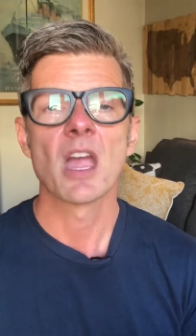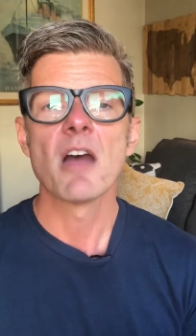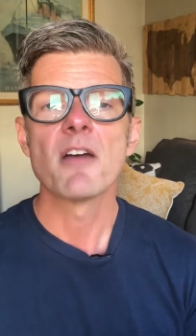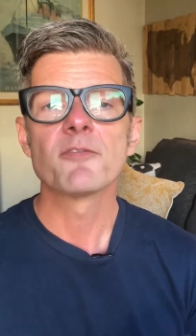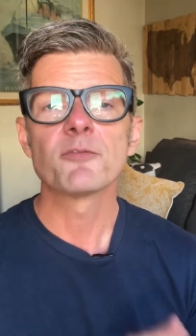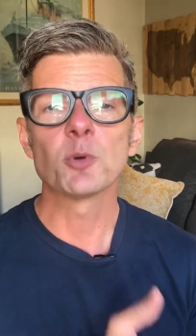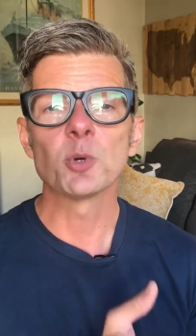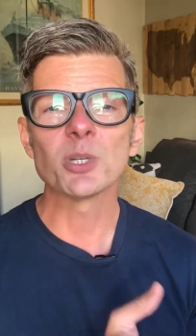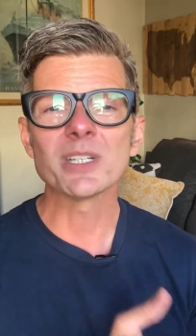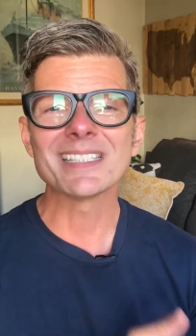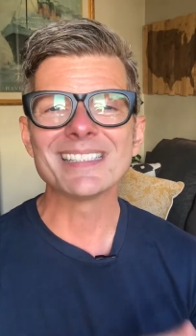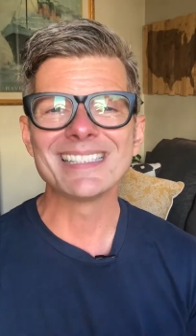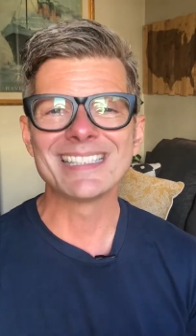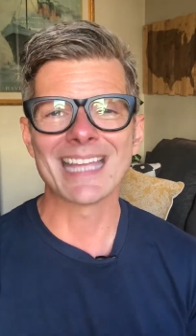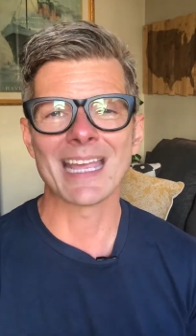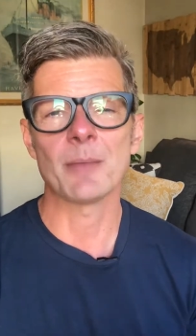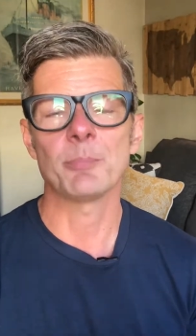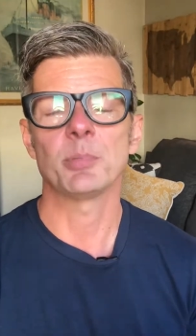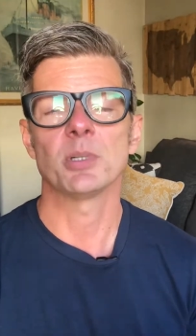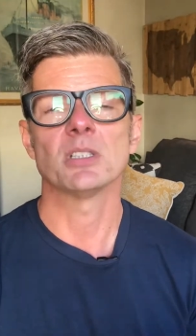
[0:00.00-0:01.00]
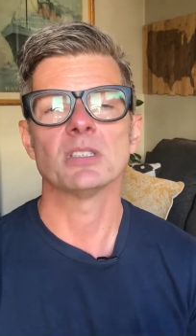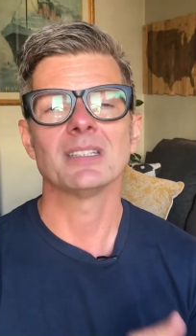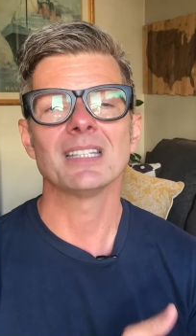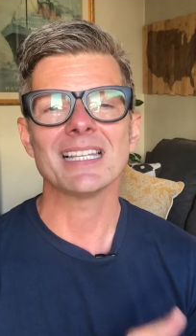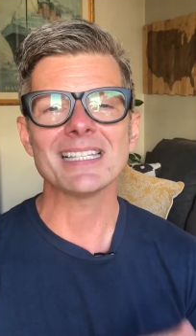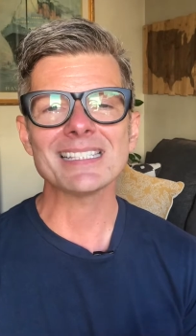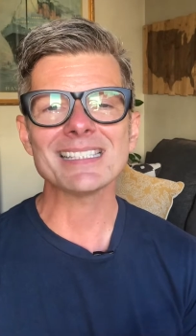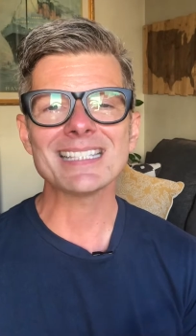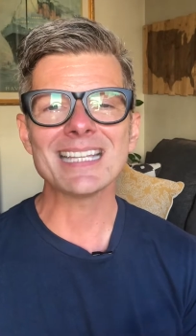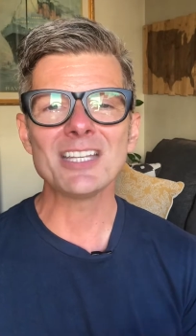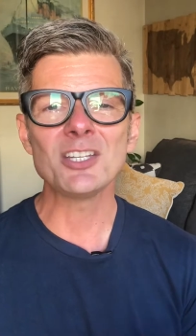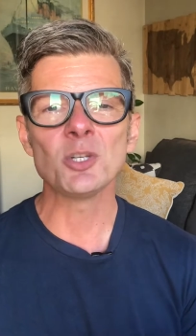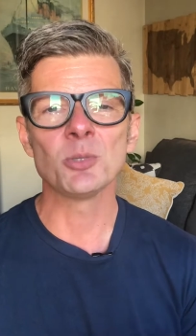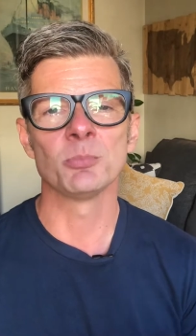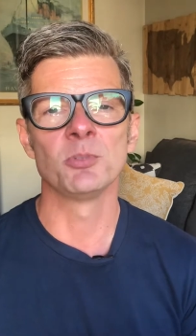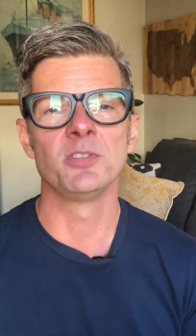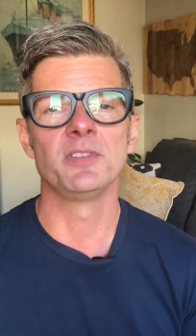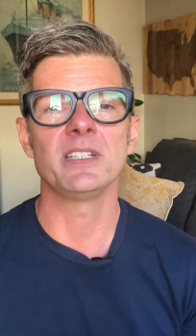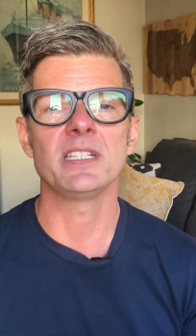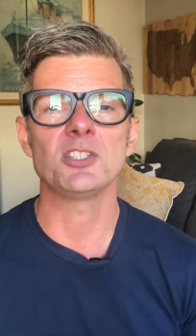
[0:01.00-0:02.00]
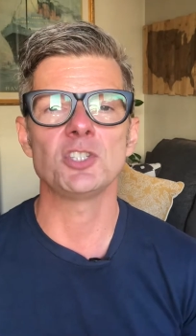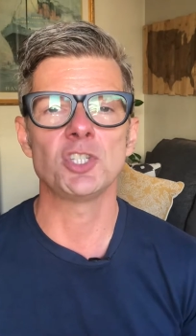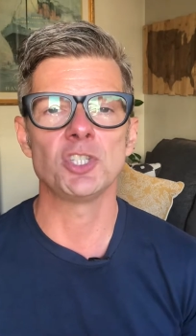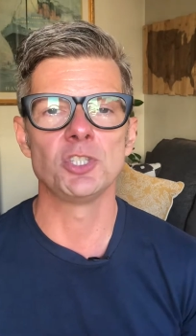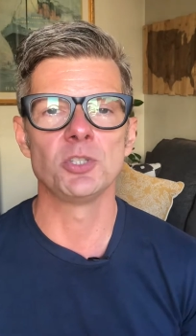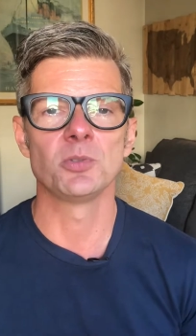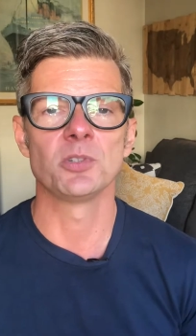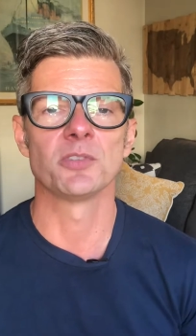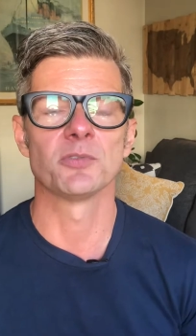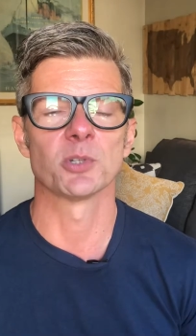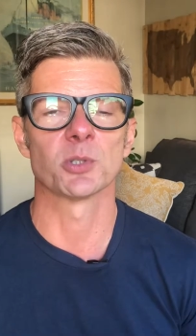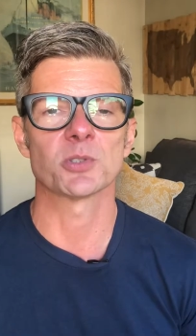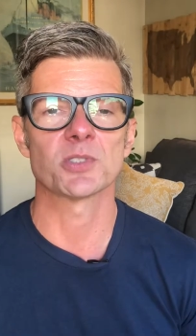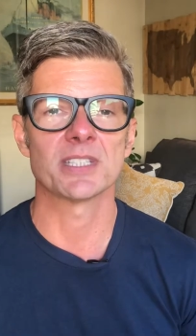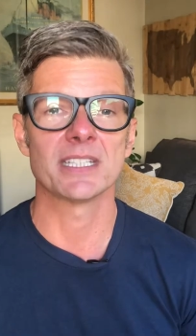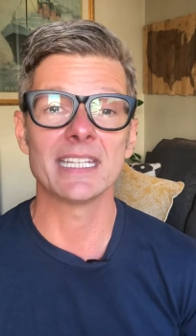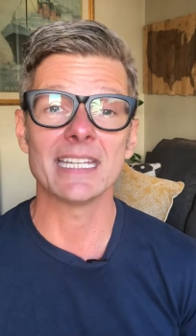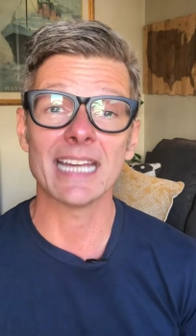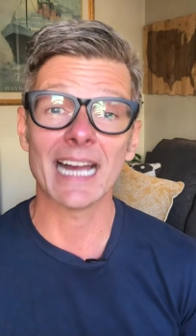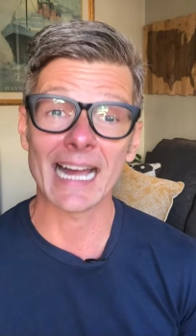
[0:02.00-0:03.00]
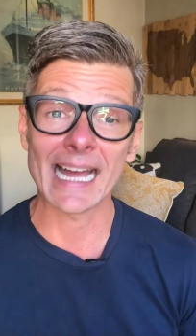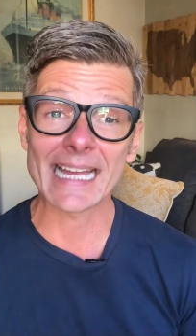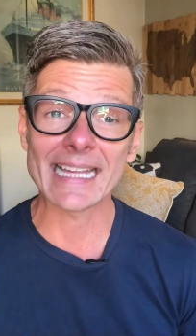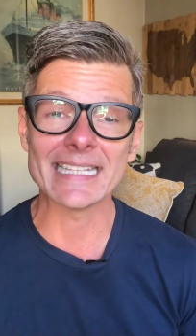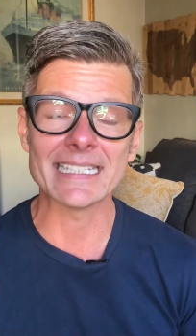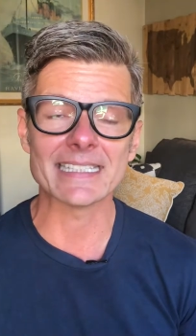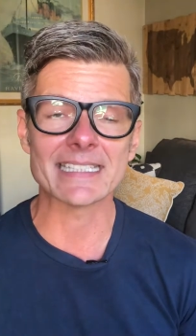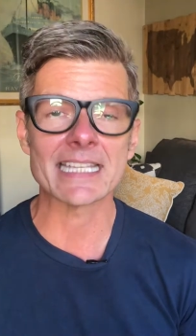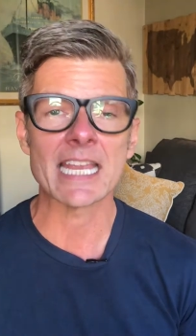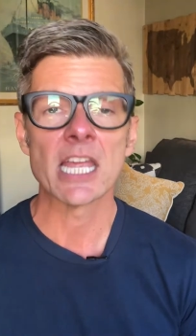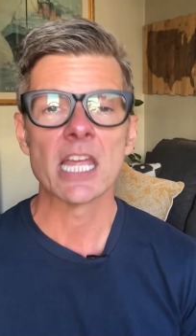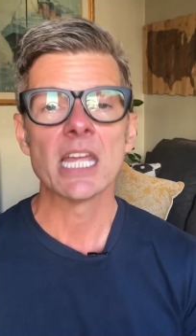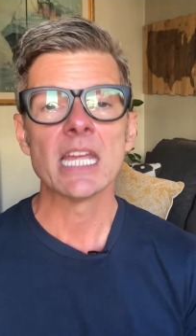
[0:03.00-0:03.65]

For example, let's say you're moving to University Heights.